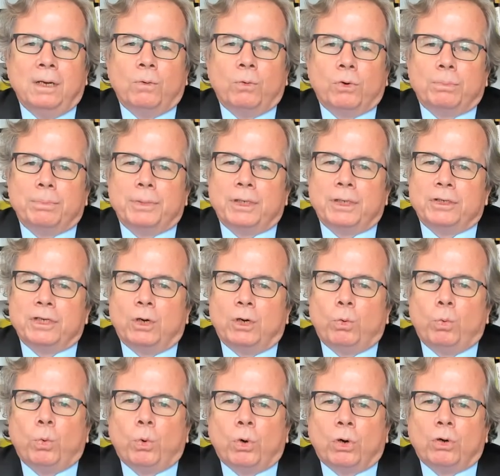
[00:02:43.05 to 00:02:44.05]
We're building a
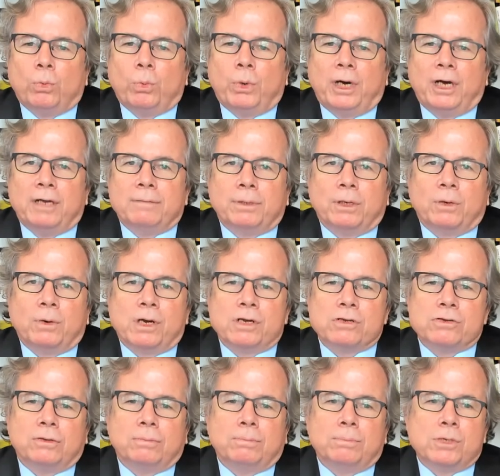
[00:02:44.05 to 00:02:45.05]
worldwide
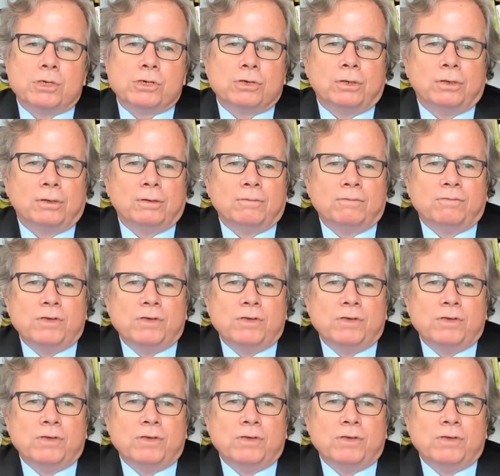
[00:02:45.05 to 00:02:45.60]
progressive mission